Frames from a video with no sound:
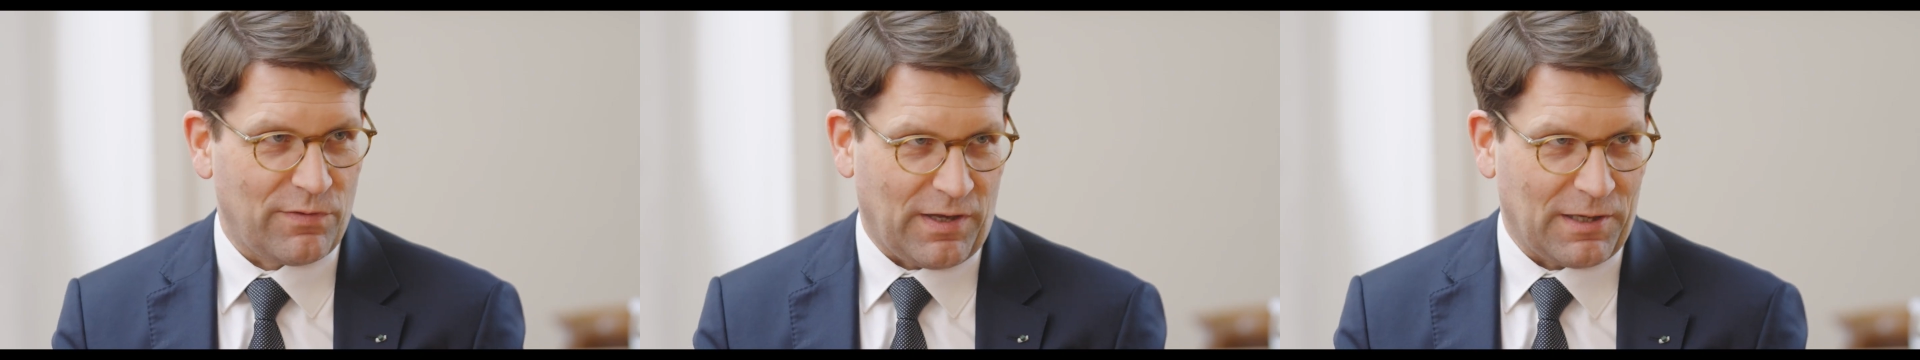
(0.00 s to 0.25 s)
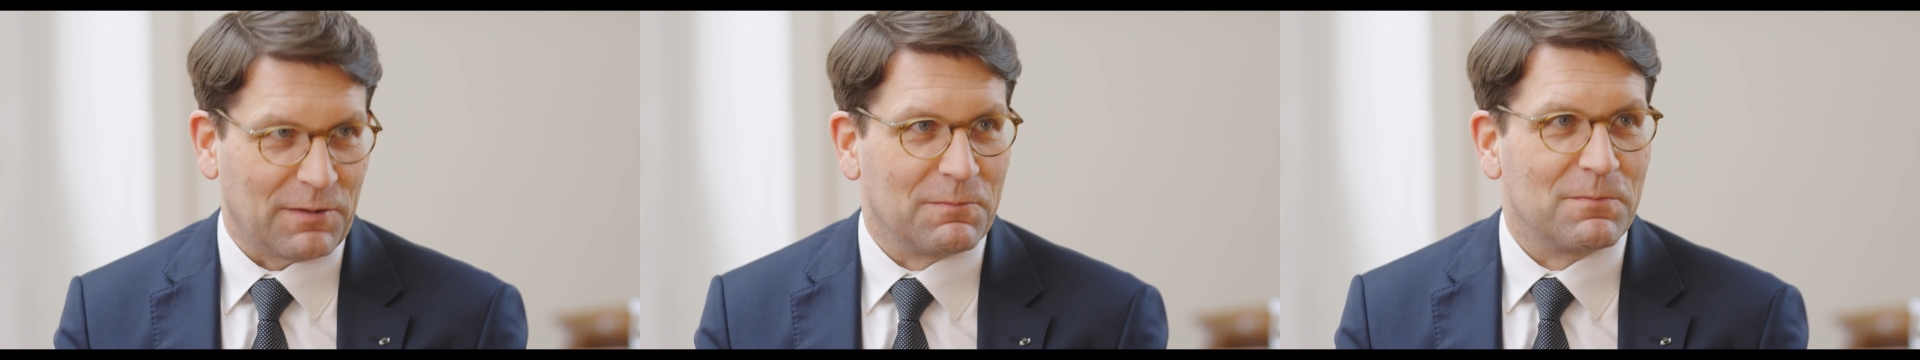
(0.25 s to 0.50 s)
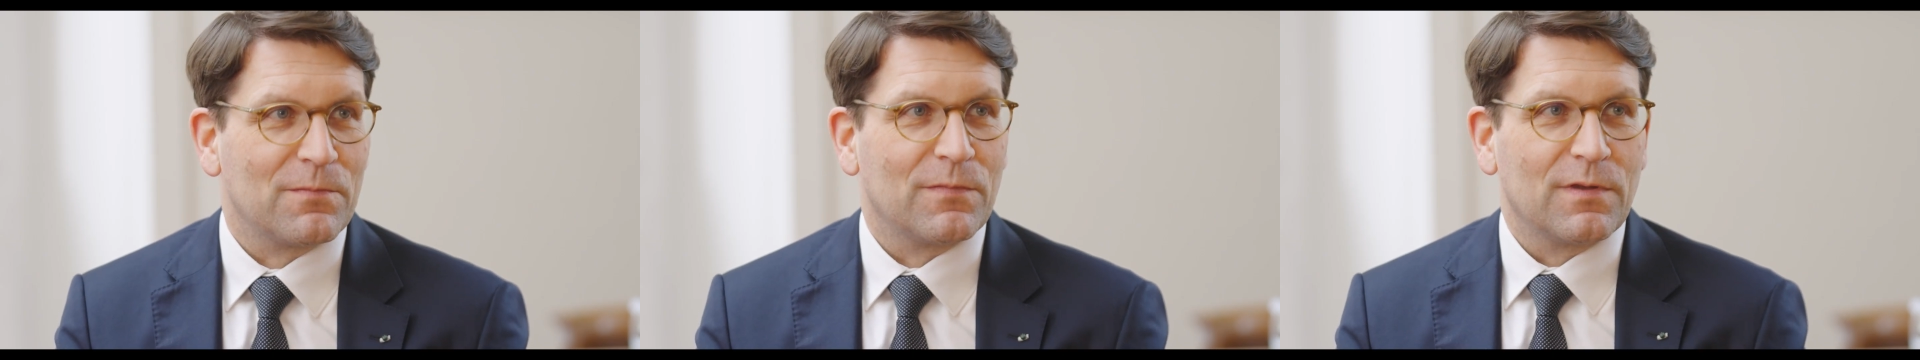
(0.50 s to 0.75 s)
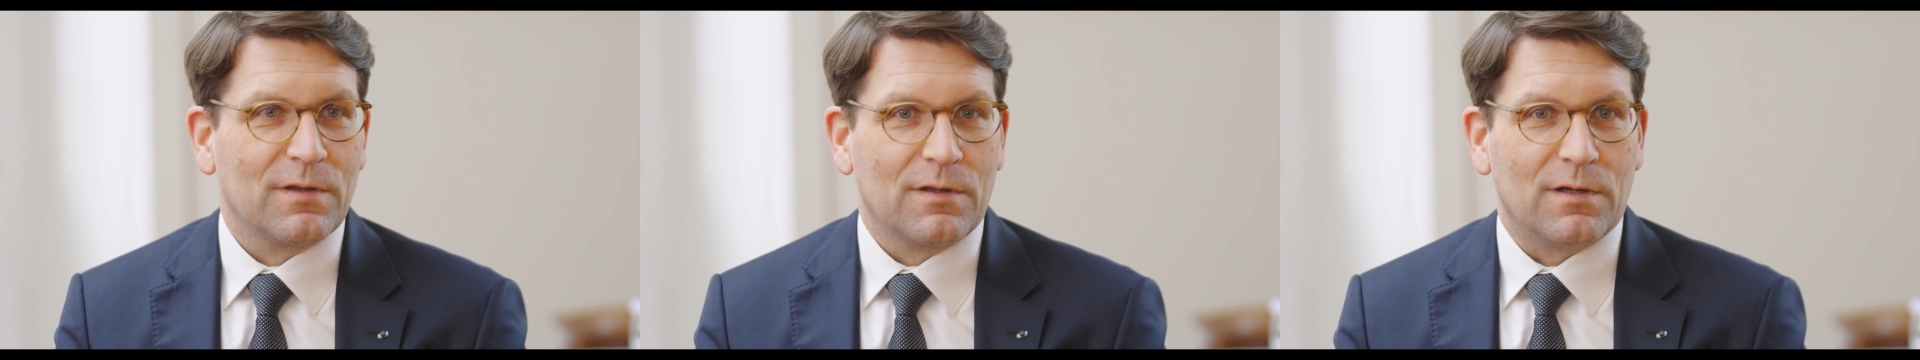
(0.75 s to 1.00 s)
thing,
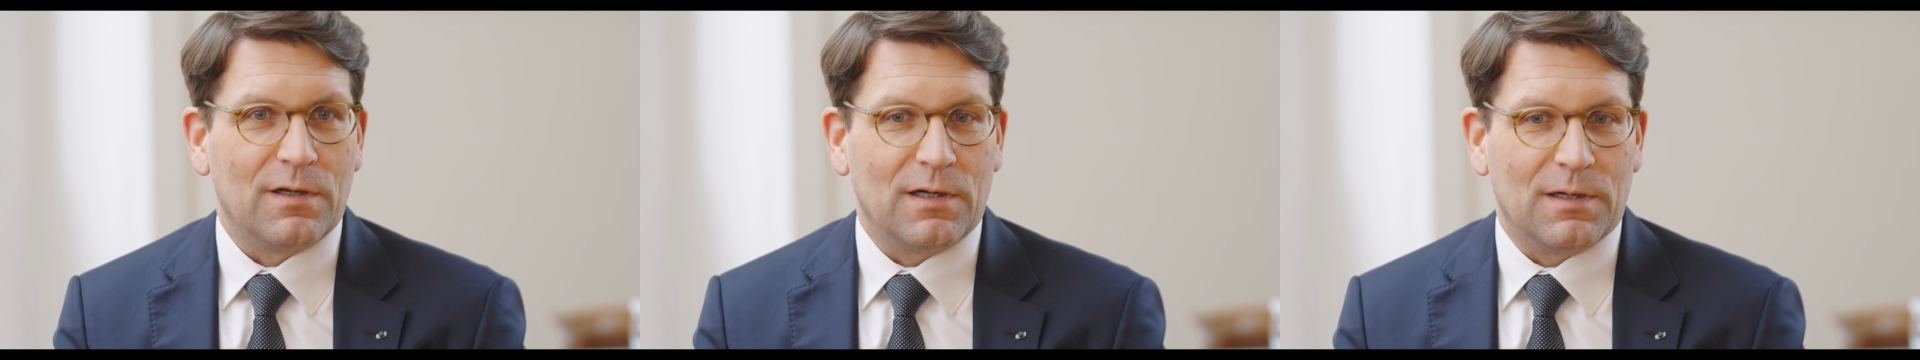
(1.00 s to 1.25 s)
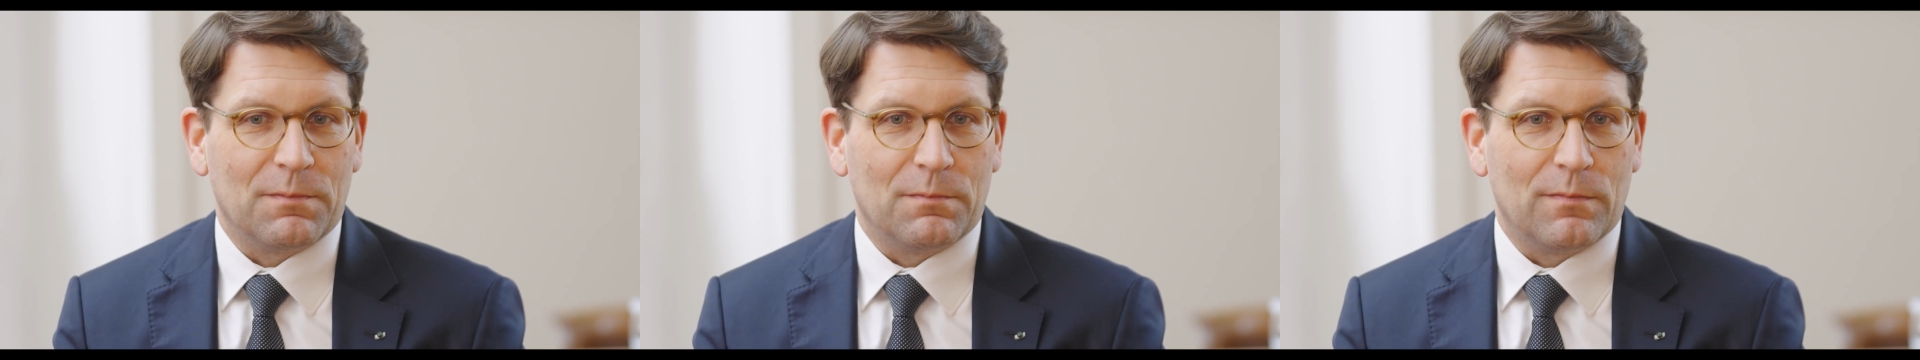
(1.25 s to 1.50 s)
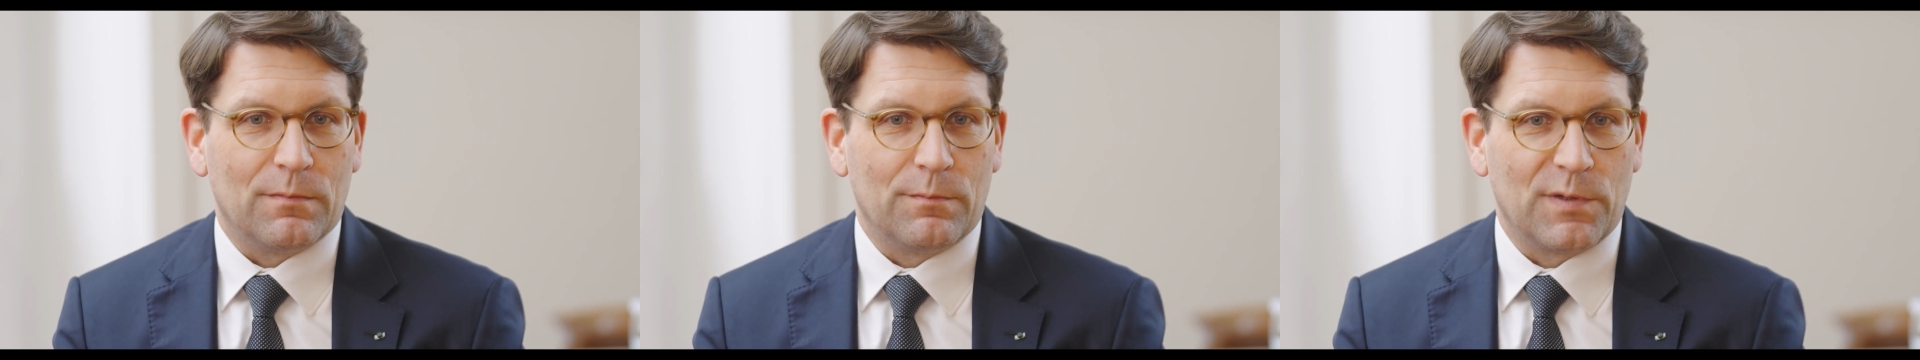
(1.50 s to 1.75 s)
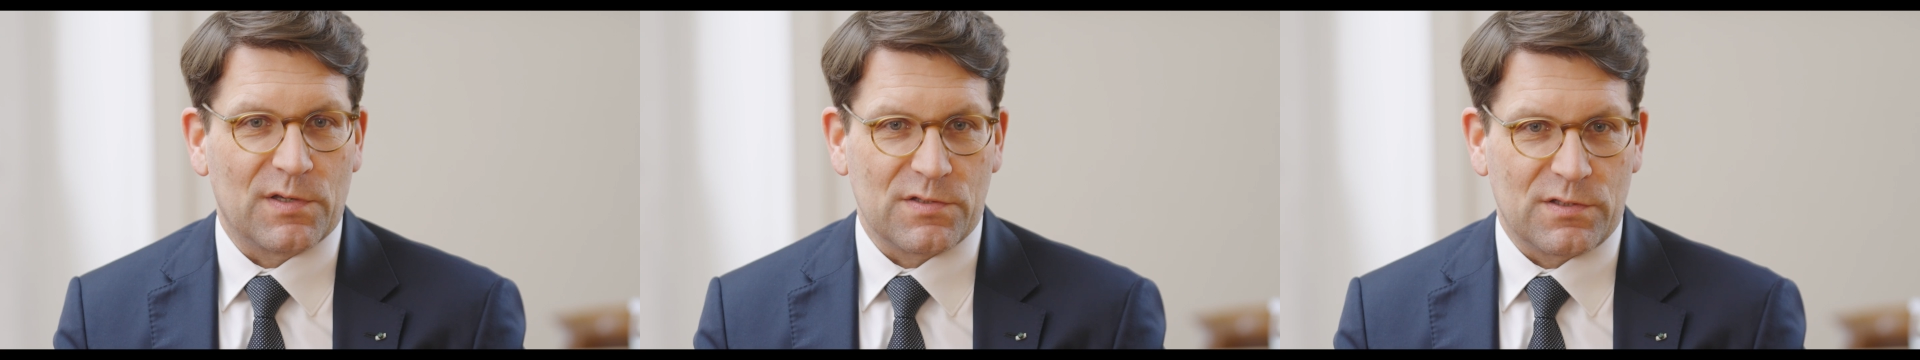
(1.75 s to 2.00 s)

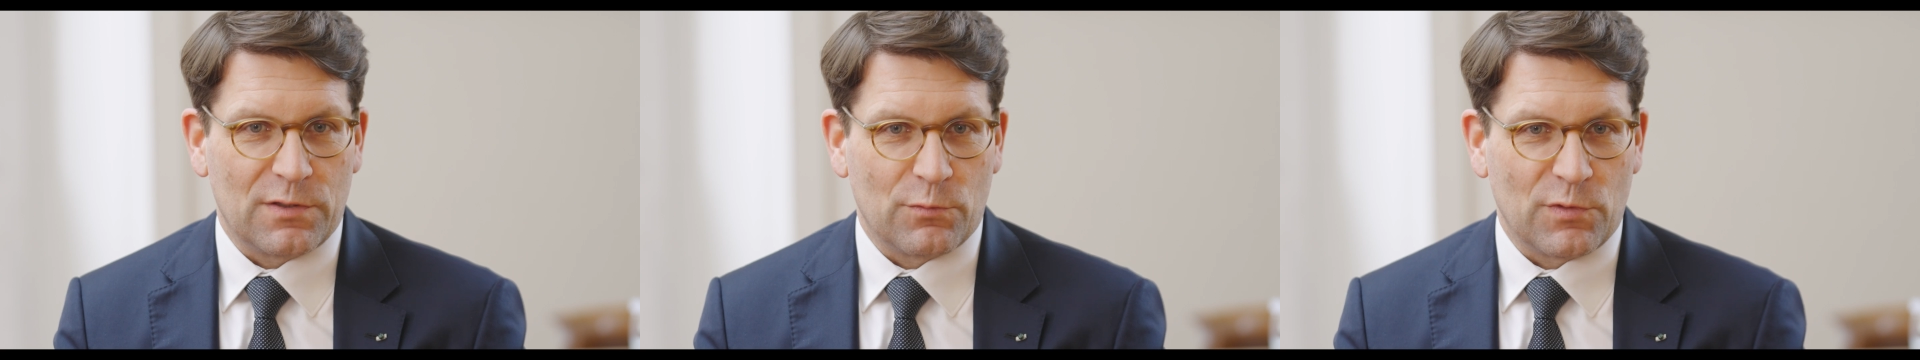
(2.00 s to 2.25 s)
because it